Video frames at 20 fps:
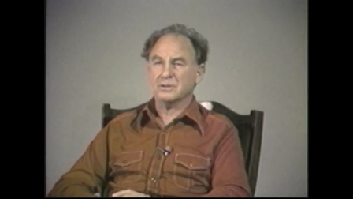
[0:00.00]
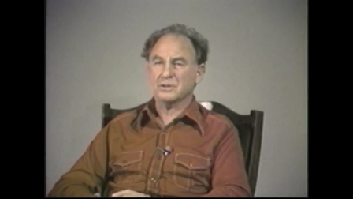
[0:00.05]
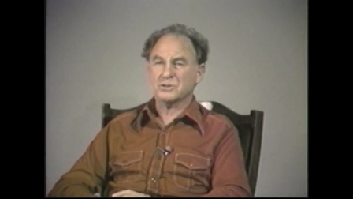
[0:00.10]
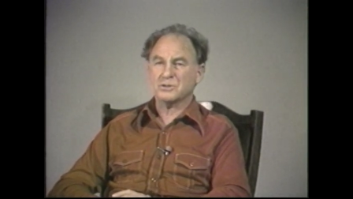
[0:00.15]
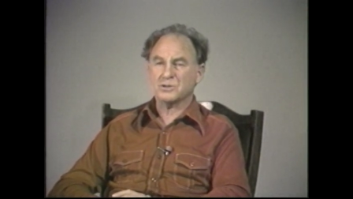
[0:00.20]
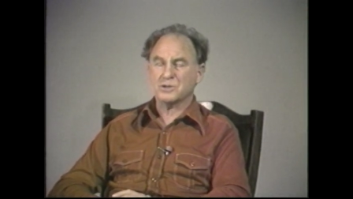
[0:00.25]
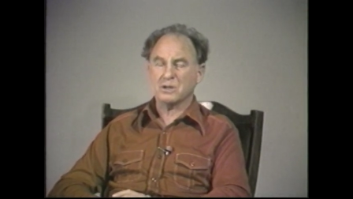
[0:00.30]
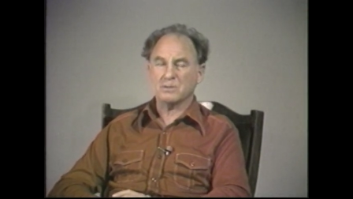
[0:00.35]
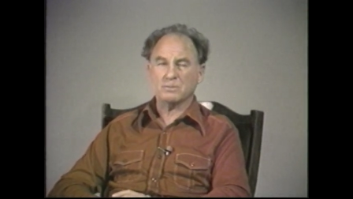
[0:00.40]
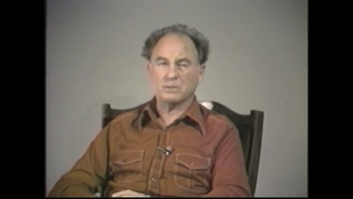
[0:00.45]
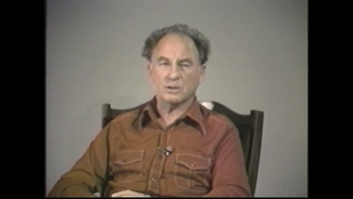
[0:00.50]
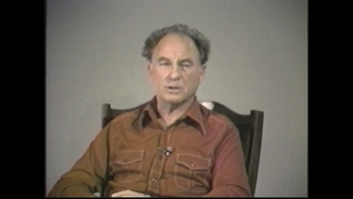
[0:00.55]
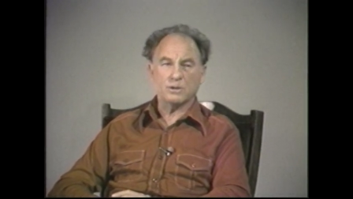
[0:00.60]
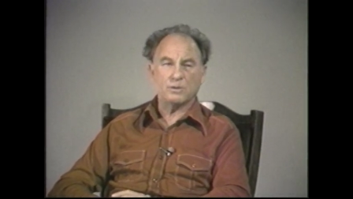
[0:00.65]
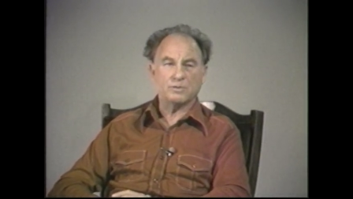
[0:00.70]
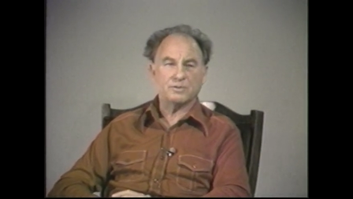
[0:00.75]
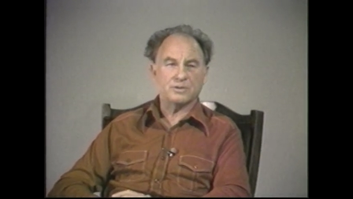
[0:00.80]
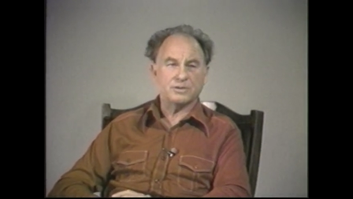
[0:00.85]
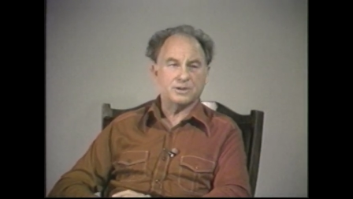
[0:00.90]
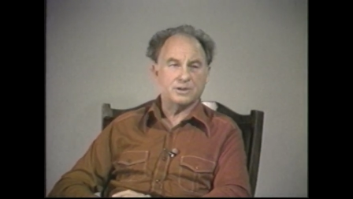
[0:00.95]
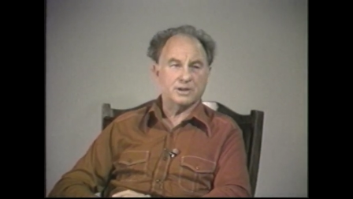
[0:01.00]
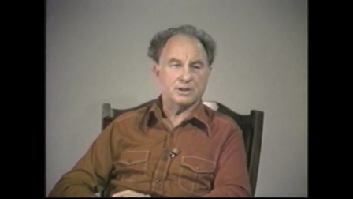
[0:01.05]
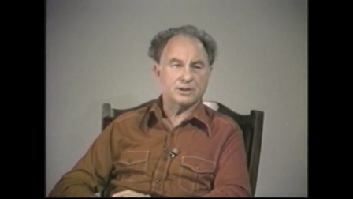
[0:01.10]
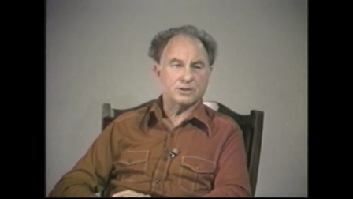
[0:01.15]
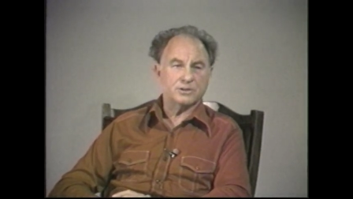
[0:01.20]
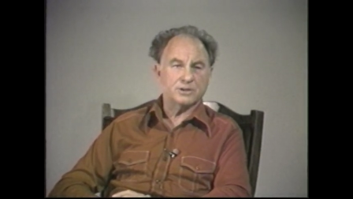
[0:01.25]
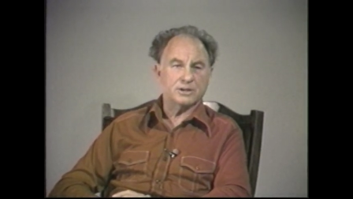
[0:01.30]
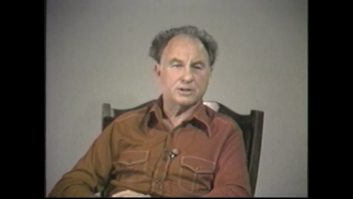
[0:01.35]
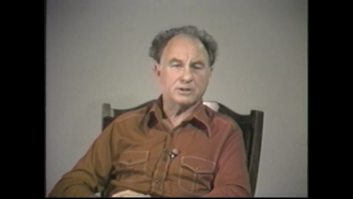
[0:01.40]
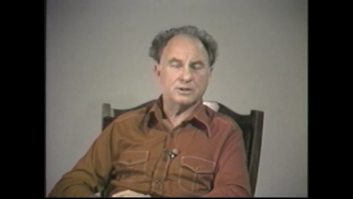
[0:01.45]
stumbling over
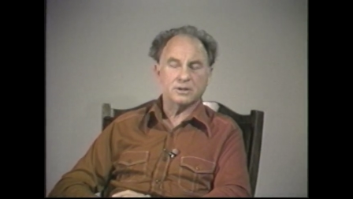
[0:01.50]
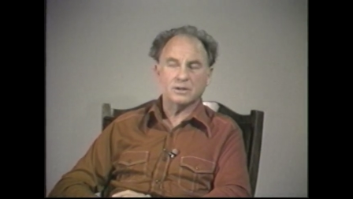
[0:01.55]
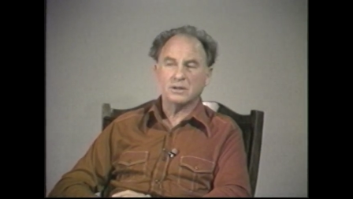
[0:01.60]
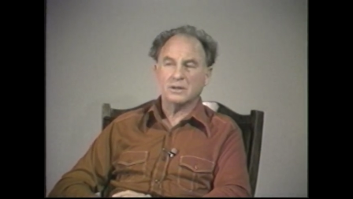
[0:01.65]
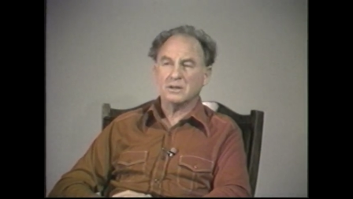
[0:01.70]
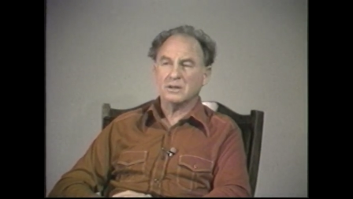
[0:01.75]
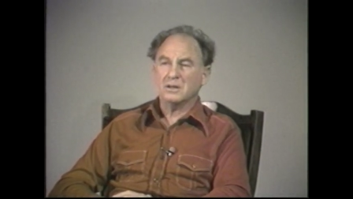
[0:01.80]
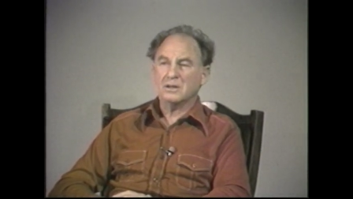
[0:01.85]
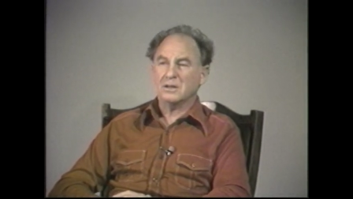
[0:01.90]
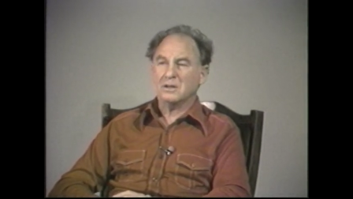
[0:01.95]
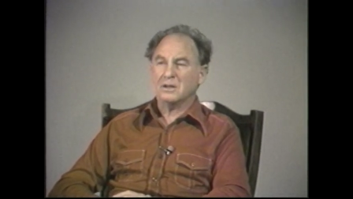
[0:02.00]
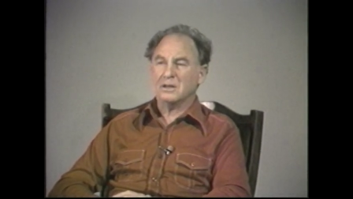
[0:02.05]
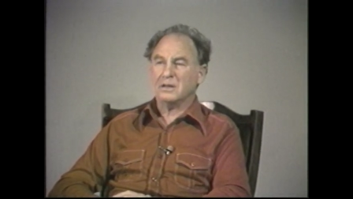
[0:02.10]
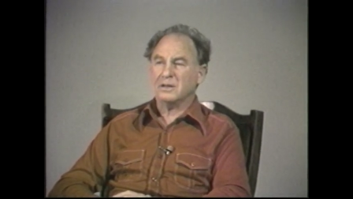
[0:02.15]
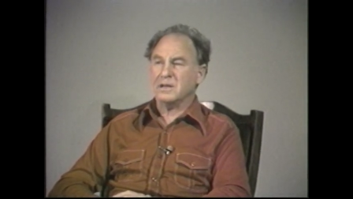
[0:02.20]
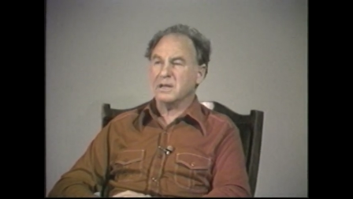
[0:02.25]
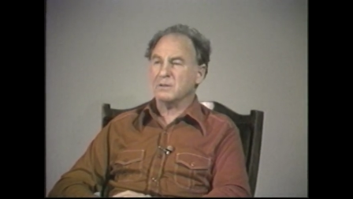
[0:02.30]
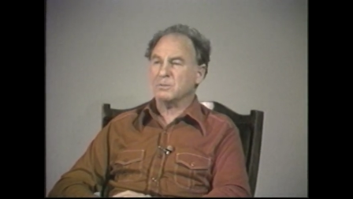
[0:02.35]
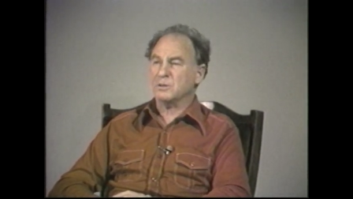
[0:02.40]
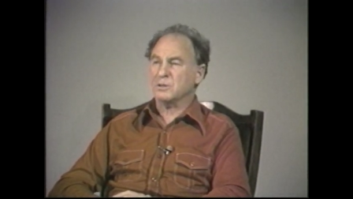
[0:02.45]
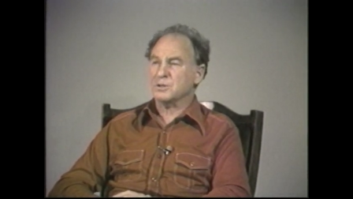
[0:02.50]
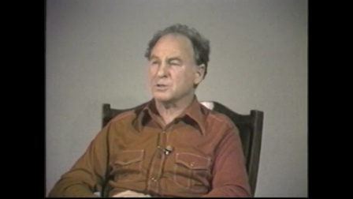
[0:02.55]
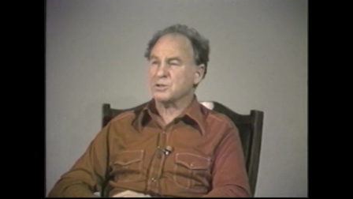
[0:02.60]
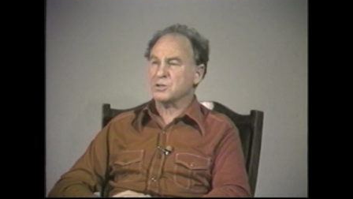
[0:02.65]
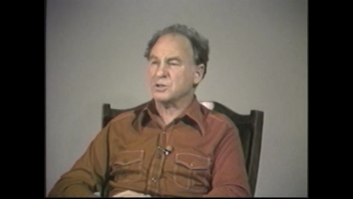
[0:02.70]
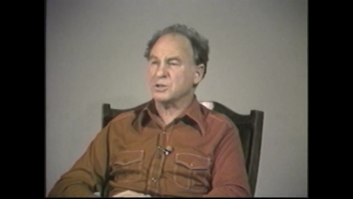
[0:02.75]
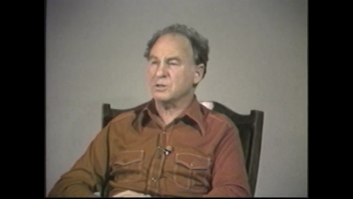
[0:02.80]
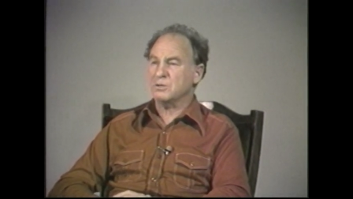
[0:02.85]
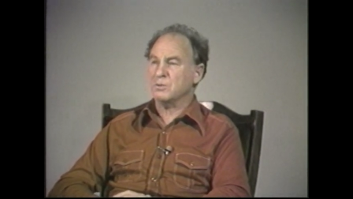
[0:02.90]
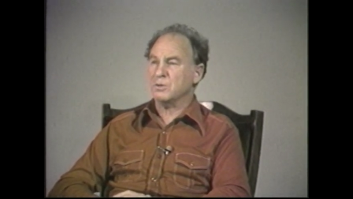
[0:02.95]
things and unable to
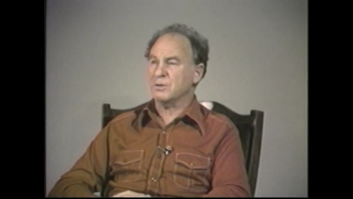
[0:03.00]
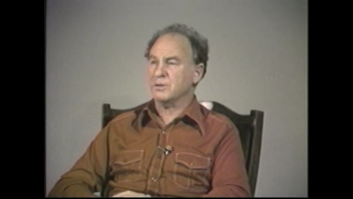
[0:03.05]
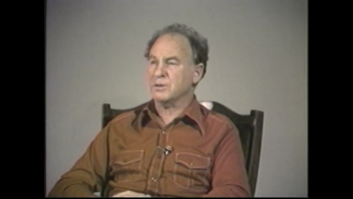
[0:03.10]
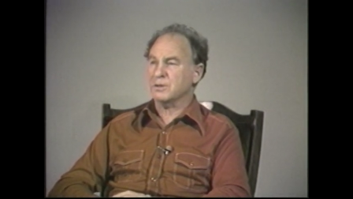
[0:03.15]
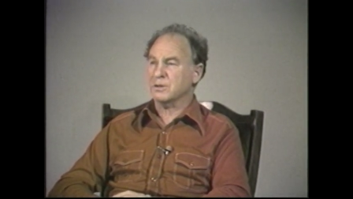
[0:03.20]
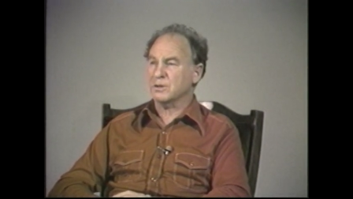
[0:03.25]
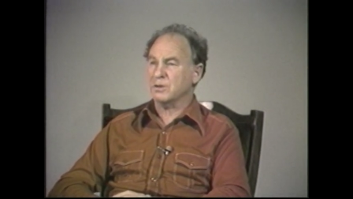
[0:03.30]
see where you're